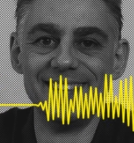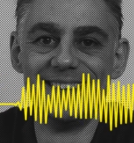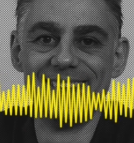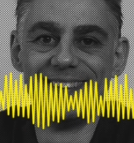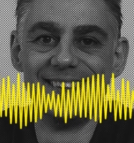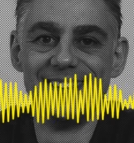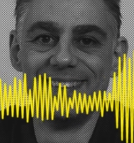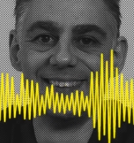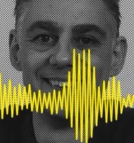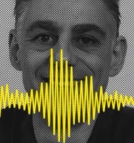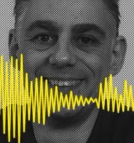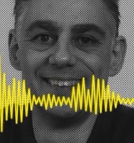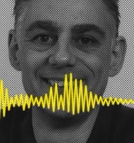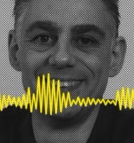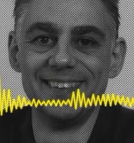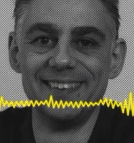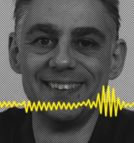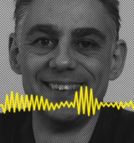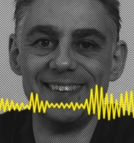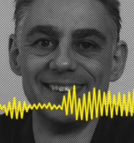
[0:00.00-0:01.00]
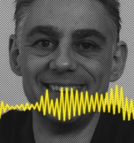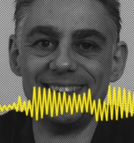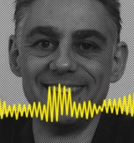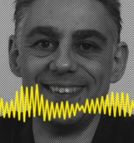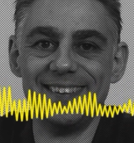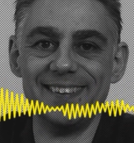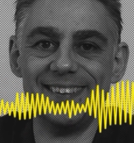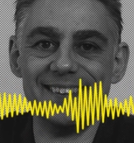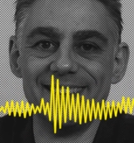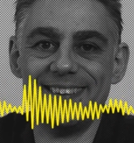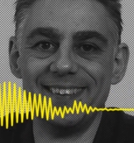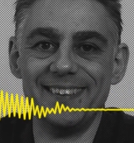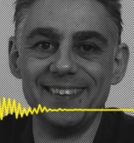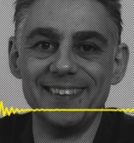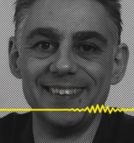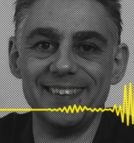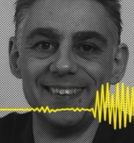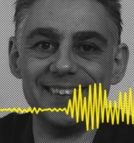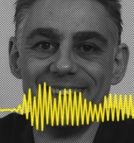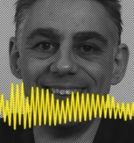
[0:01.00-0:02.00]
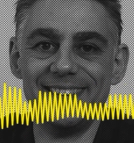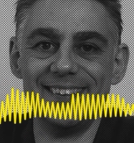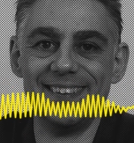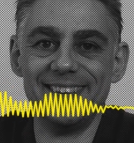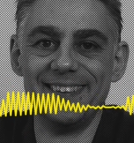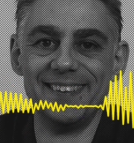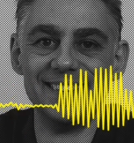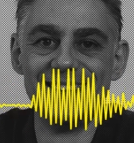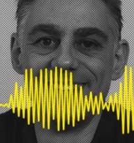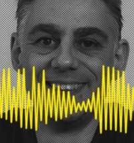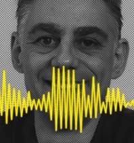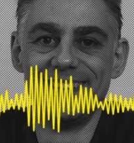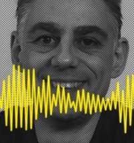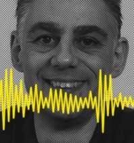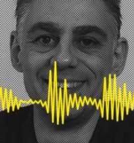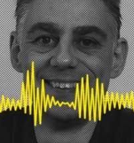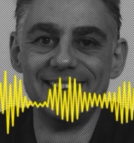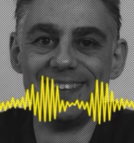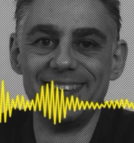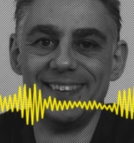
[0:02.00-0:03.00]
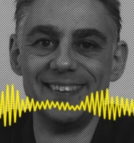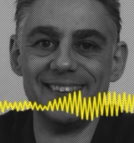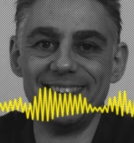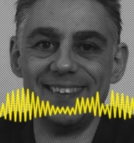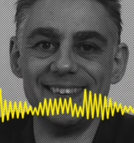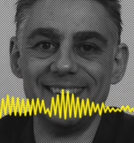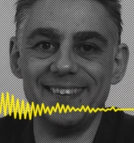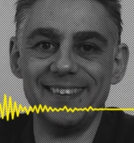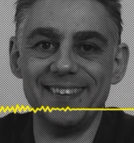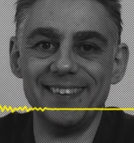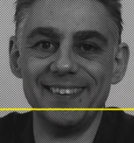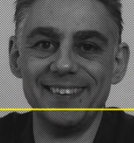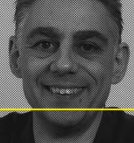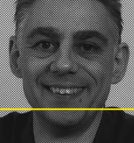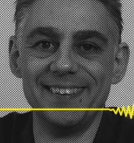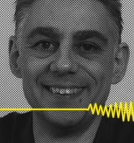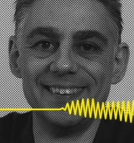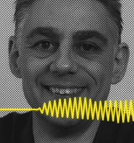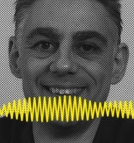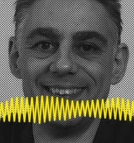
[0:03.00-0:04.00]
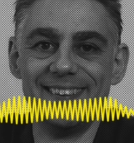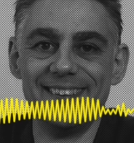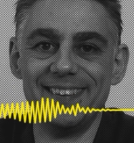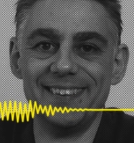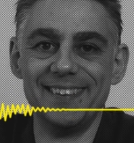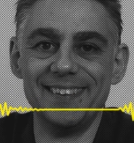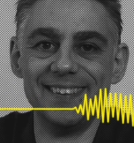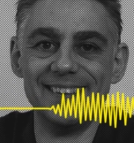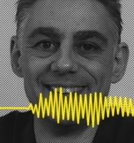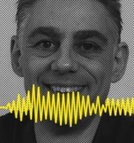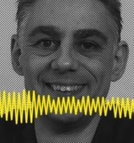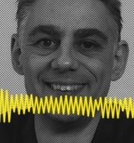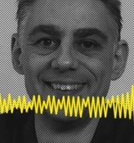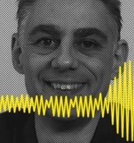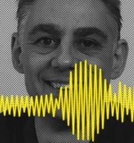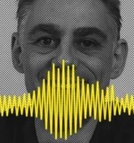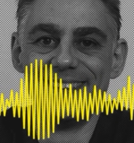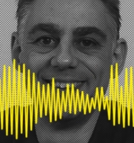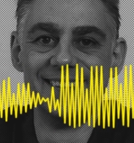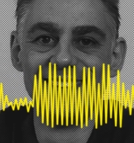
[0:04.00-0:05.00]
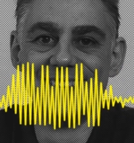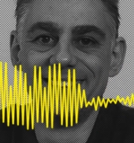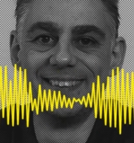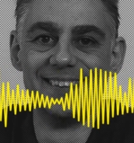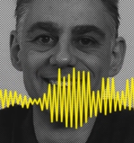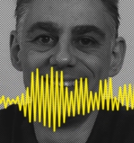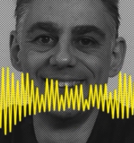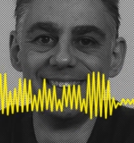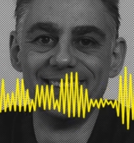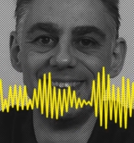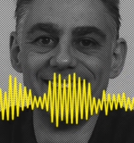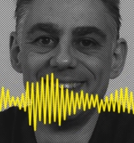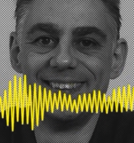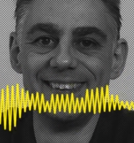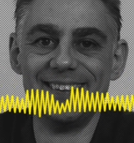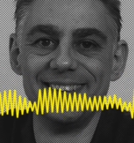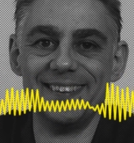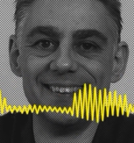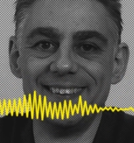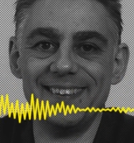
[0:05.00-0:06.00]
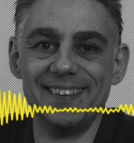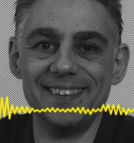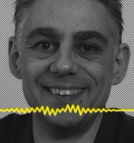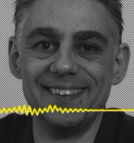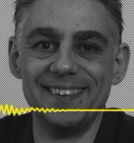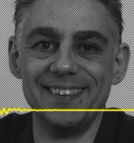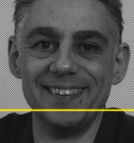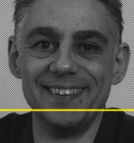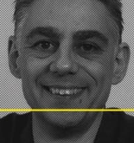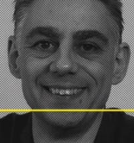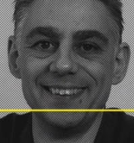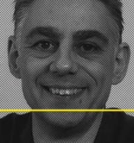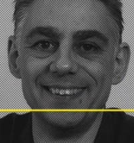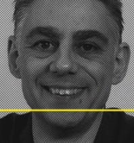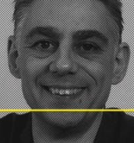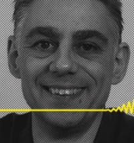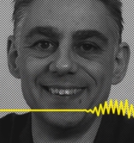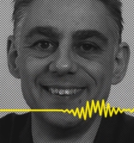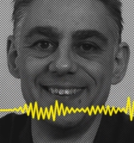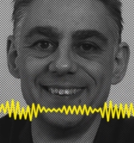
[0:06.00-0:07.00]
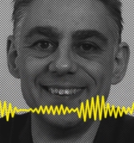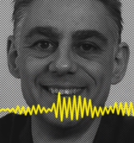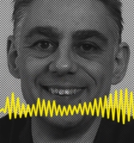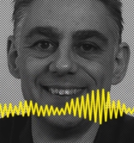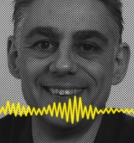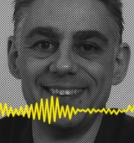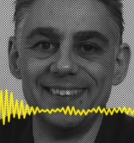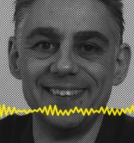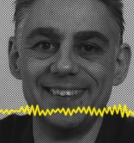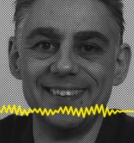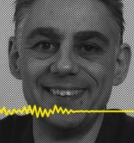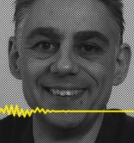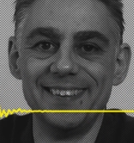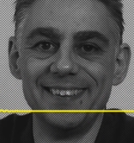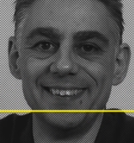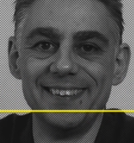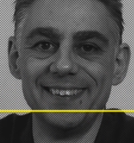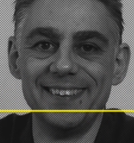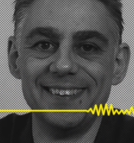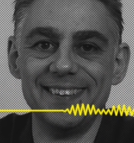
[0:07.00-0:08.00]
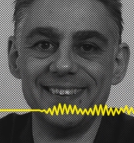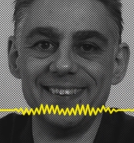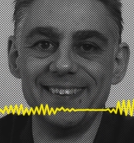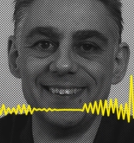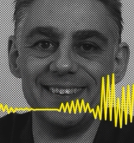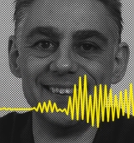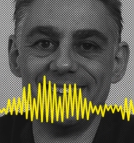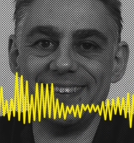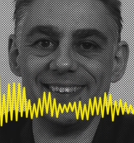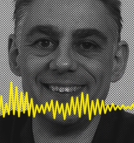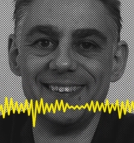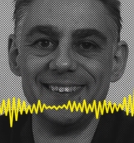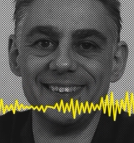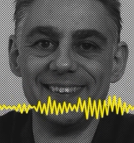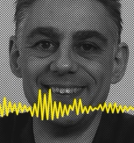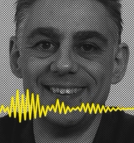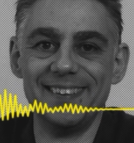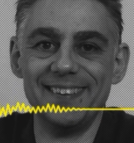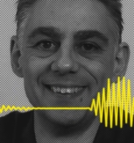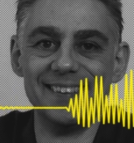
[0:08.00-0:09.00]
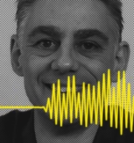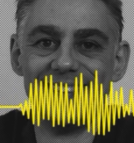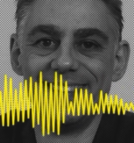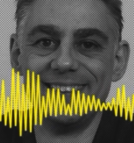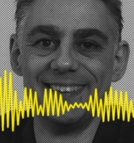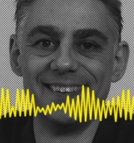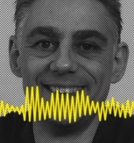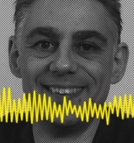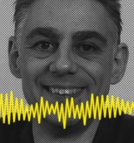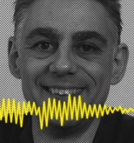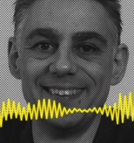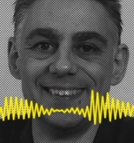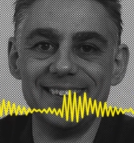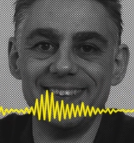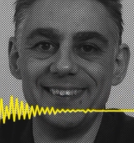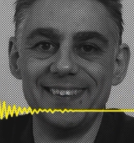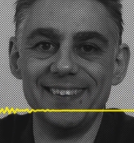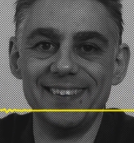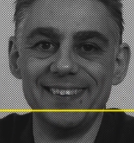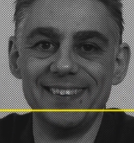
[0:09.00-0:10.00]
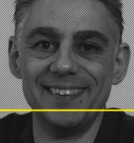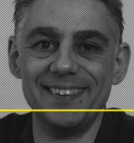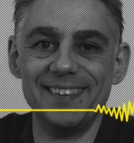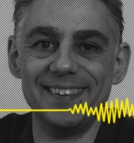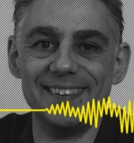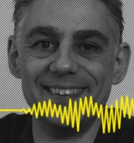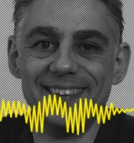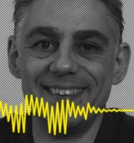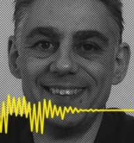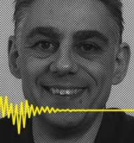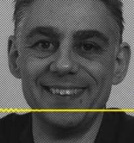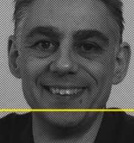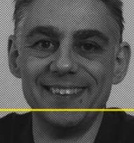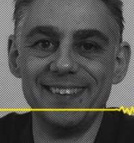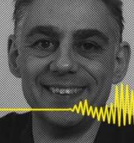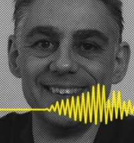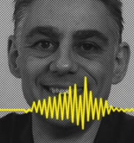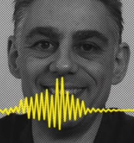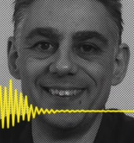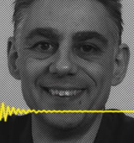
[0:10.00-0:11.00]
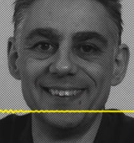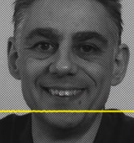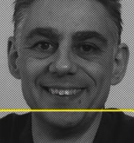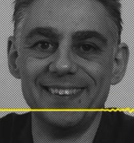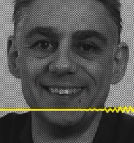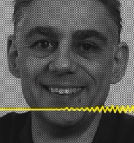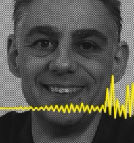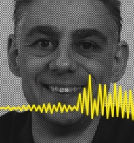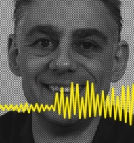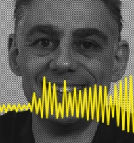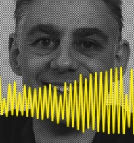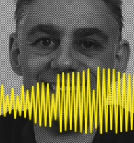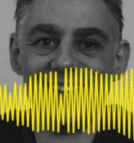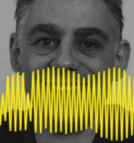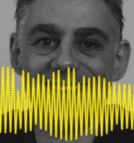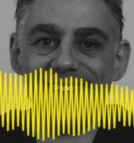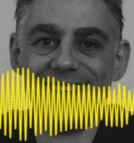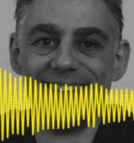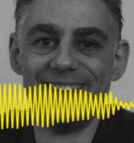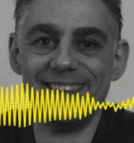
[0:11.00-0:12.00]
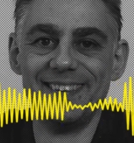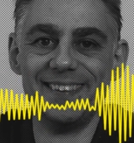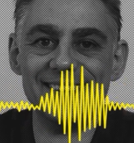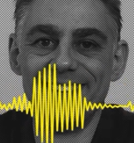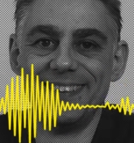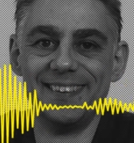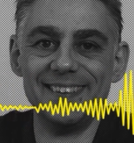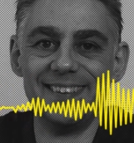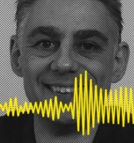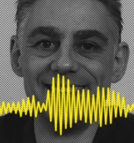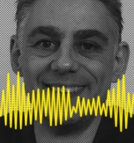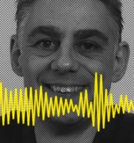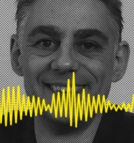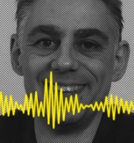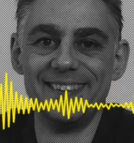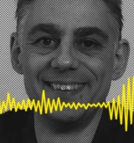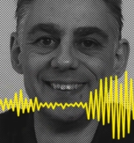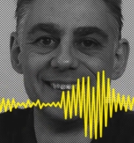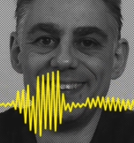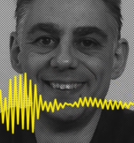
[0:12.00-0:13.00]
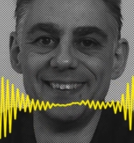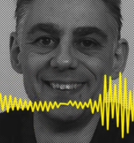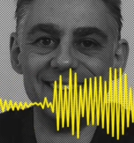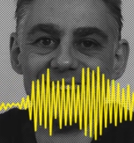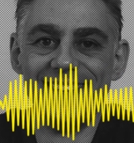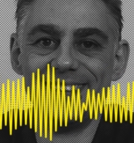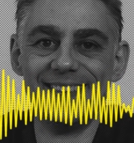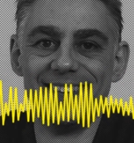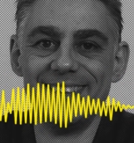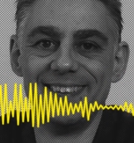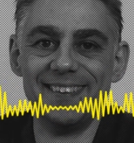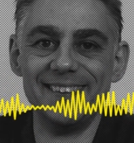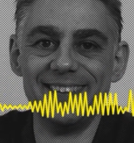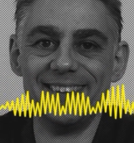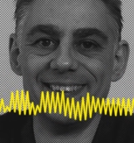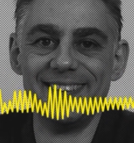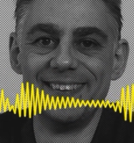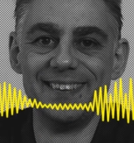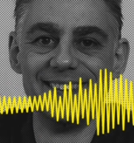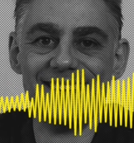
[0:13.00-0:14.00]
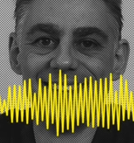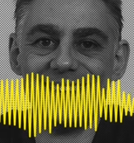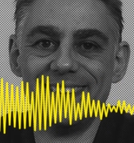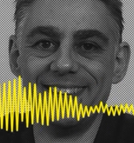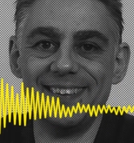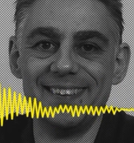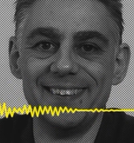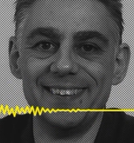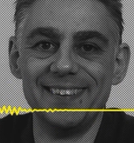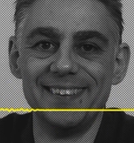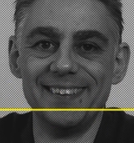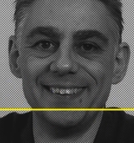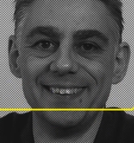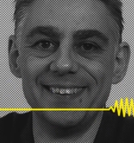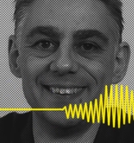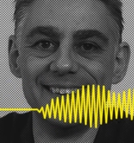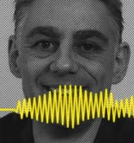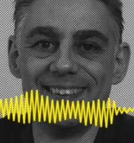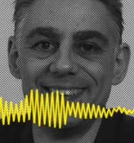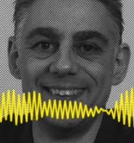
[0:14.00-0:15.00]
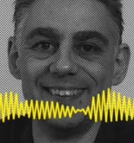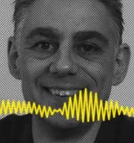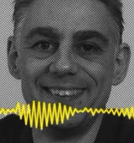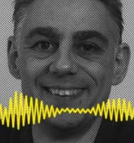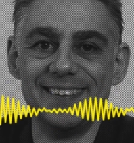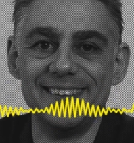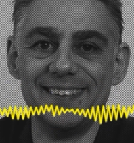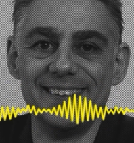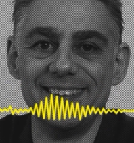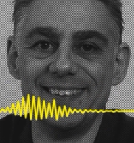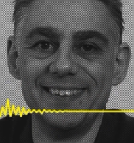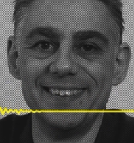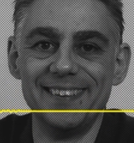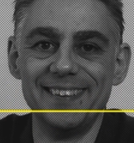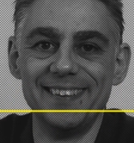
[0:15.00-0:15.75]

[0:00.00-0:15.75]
it's interesting because, as you say, the board game hobby that we know, every board gamer that I know, I'll say every, 90% are on BGG. Right? What percentage of gamers in the world are on BGG?